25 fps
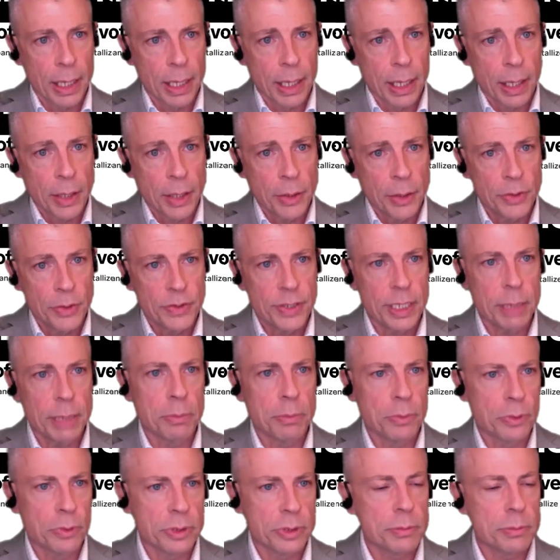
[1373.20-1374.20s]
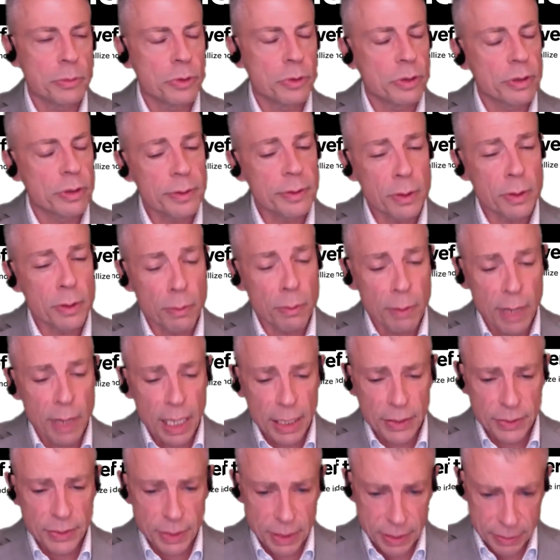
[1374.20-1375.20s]
you see more and more of the
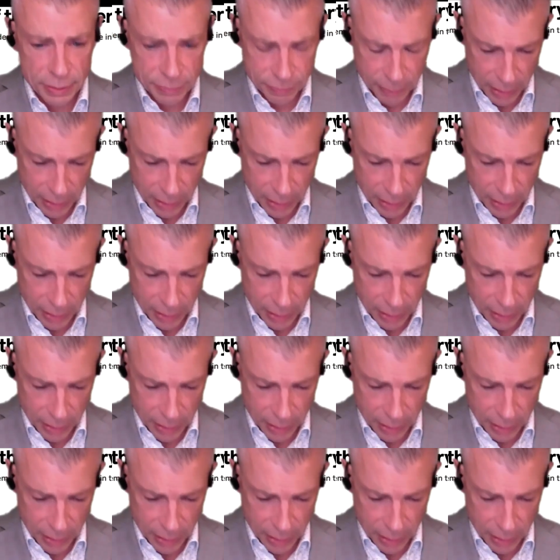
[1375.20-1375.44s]
horizon in front